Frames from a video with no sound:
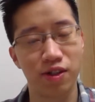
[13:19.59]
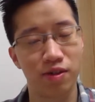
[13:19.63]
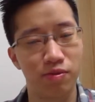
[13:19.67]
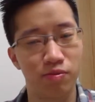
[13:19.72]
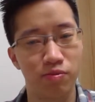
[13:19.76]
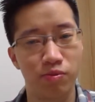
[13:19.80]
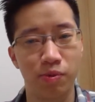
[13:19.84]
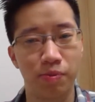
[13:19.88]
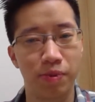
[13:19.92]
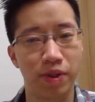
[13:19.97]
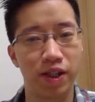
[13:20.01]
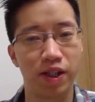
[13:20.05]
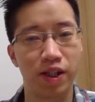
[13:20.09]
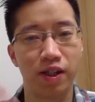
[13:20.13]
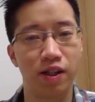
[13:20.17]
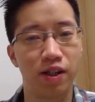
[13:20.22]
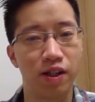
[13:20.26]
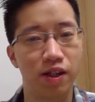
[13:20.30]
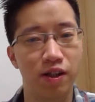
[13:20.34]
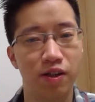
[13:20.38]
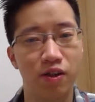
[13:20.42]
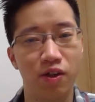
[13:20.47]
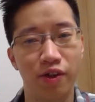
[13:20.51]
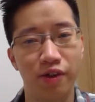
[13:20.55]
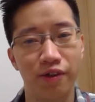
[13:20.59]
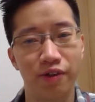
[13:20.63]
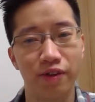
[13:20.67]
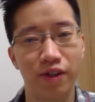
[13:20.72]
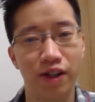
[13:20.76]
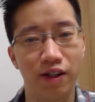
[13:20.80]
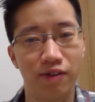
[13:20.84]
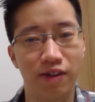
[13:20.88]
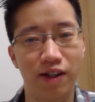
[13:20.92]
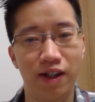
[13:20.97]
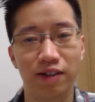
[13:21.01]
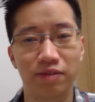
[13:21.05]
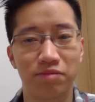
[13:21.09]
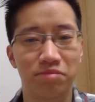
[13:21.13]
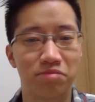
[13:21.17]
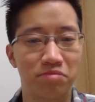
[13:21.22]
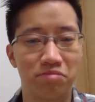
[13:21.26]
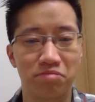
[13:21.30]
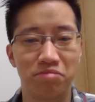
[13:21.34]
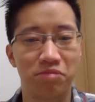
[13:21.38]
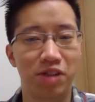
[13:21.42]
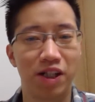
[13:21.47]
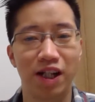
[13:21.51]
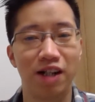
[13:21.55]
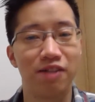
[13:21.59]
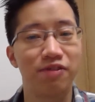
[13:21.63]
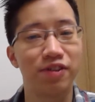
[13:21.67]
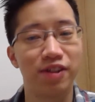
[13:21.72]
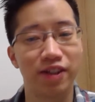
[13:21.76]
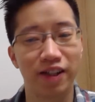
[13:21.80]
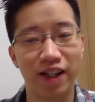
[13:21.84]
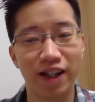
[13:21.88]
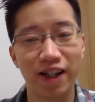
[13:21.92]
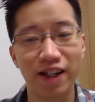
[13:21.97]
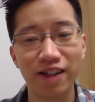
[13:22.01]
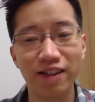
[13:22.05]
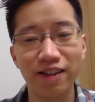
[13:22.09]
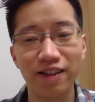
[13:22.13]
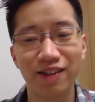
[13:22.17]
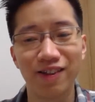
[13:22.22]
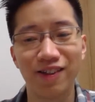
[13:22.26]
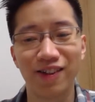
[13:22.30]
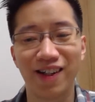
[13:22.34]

and we'll be on around 11 again.